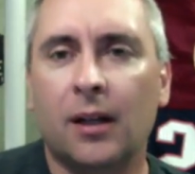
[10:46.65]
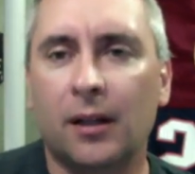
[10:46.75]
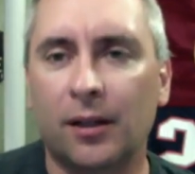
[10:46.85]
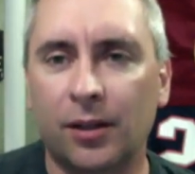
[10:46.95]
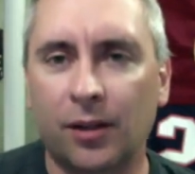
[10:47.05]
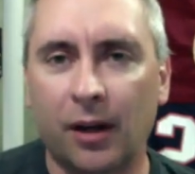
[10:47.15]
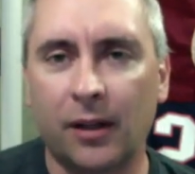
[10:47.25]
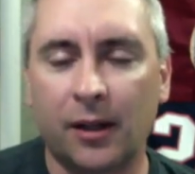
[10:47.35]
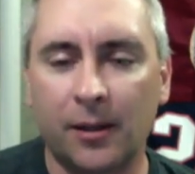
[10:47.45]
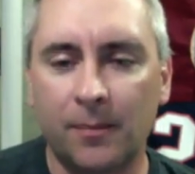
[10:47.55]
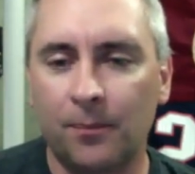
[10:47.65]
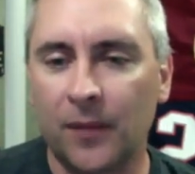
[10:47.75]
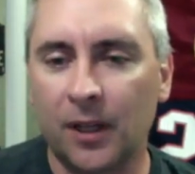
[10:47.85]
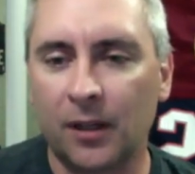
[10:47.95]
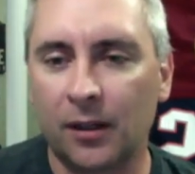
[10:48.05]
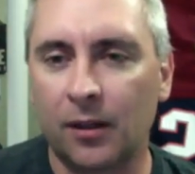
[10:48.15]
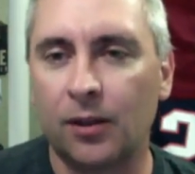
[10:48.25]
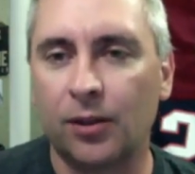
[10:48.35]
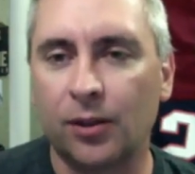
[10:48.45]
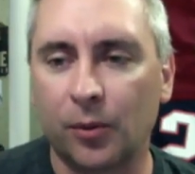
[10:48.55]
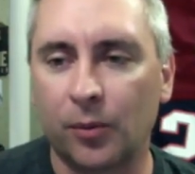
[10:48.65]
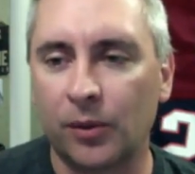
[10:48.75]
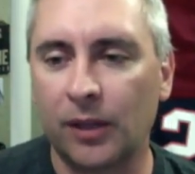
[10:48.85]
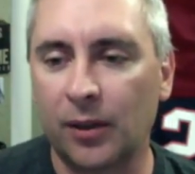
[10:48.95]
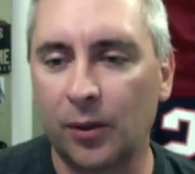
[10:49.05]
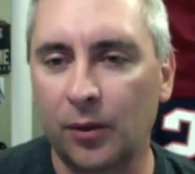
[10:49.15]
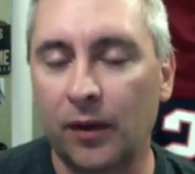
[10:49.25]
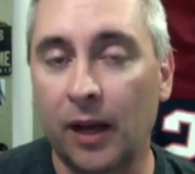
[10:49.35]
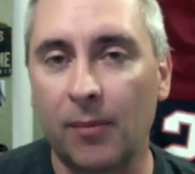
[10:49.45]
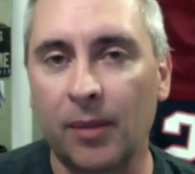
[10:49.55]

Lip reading: Start time, so stay tuned for that.